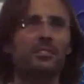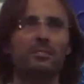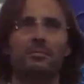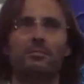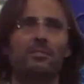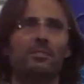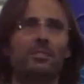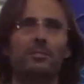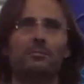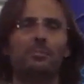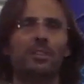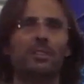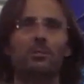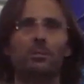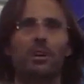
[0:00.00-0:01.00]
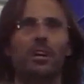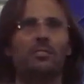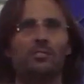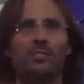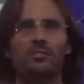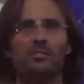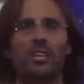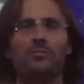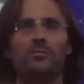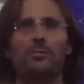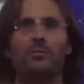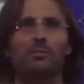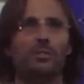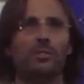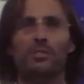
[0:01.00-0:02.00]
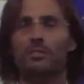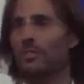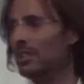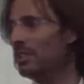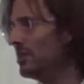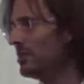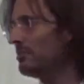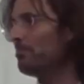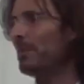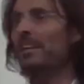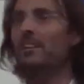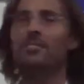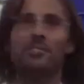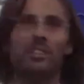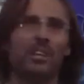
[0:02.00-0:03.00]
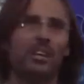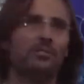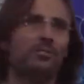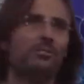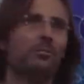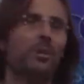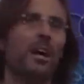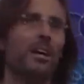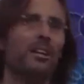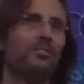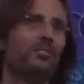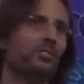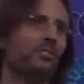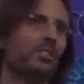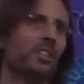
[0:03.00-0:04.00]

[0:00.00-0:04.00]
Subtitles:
You can be quite successful in the intellectual way,